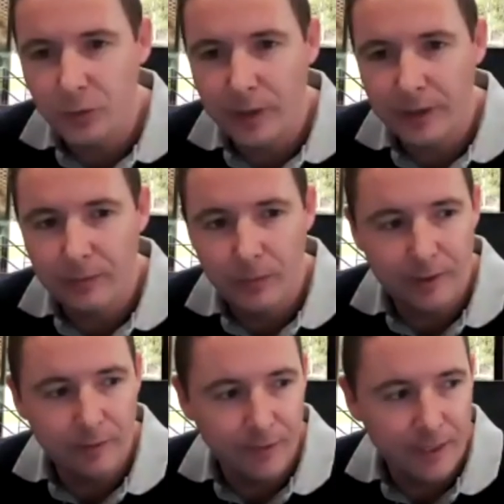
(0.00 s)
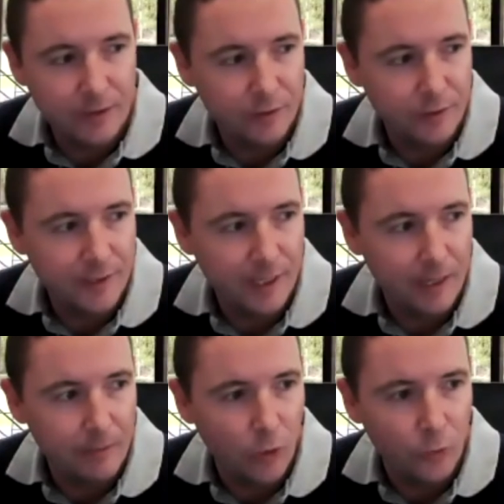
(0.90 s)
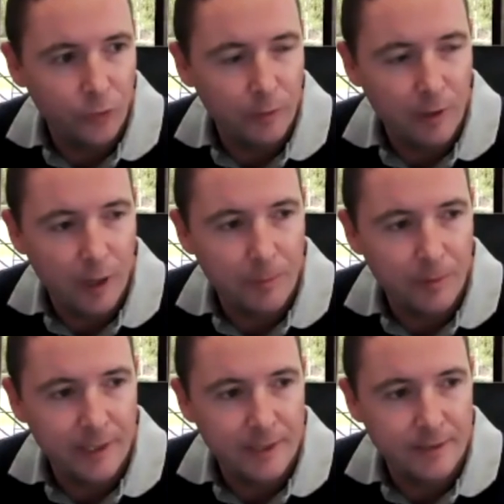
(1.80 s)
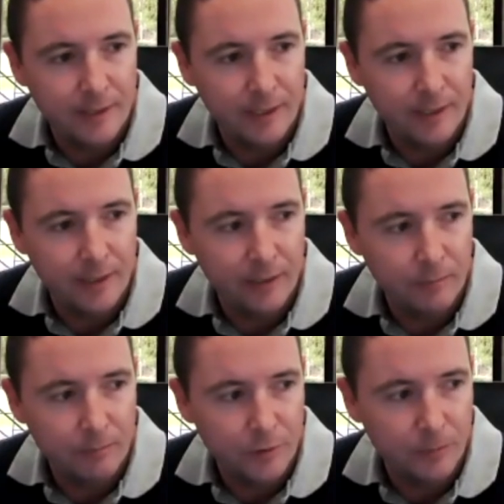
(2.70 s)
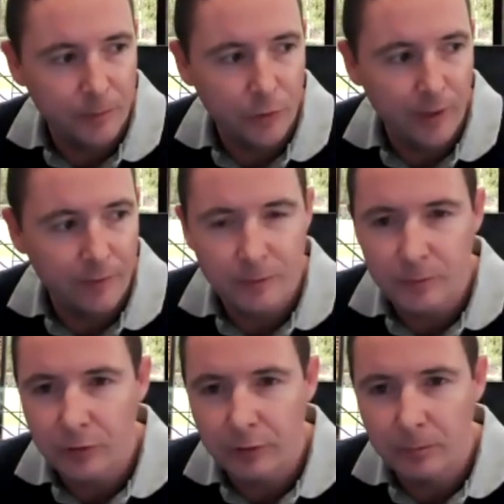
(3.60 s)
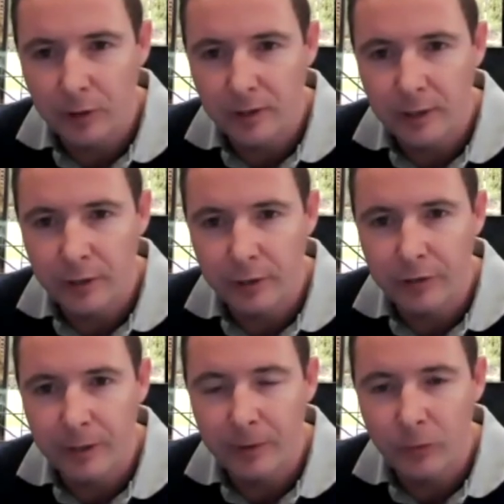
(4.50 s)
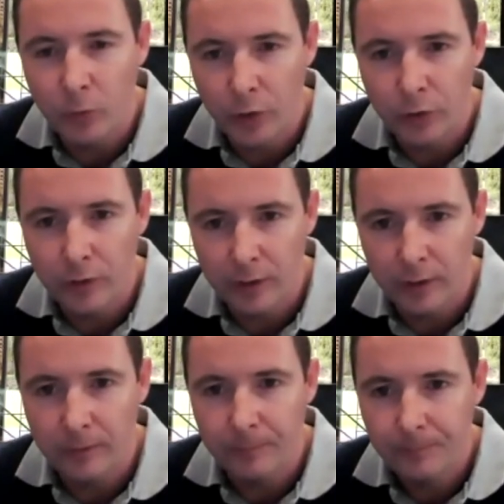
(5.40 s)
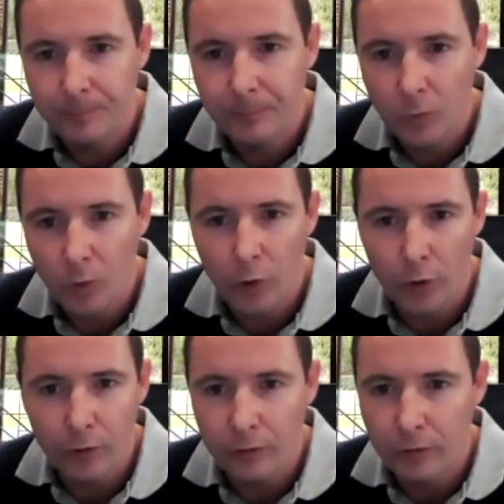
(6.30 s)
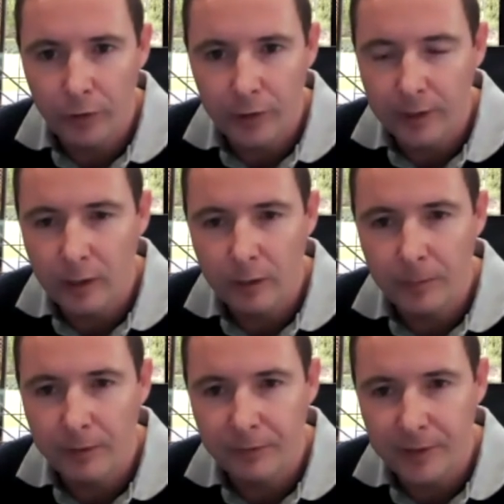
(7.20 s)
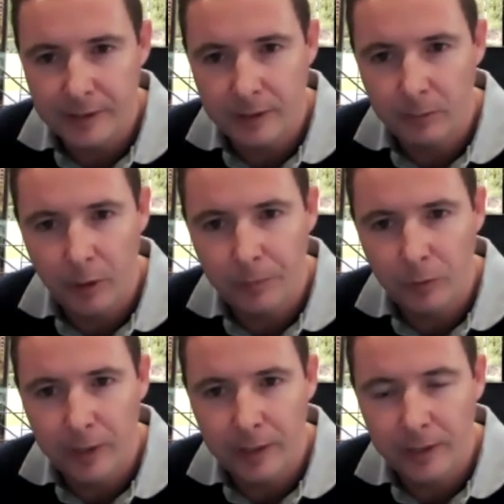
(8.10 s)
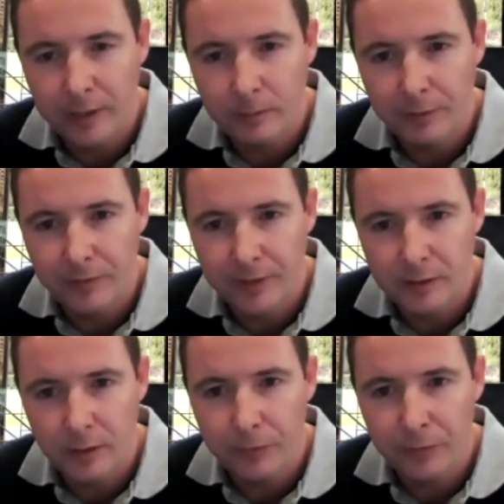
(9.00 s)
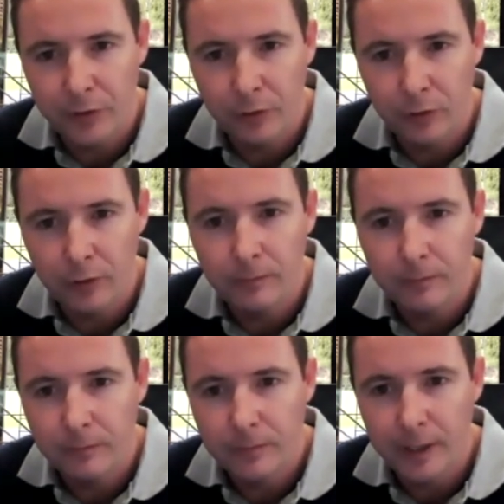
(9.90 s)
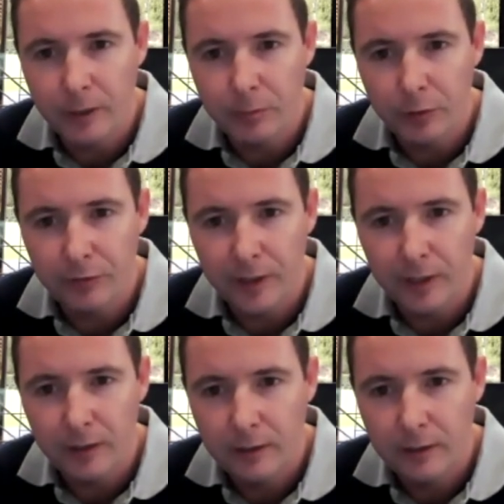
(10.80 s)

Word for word: with with investors that own the properties and then presumably you have some sort of multi-year agreement where you can earn earn income and fix them up the way they need to be fixed up for your tenant profile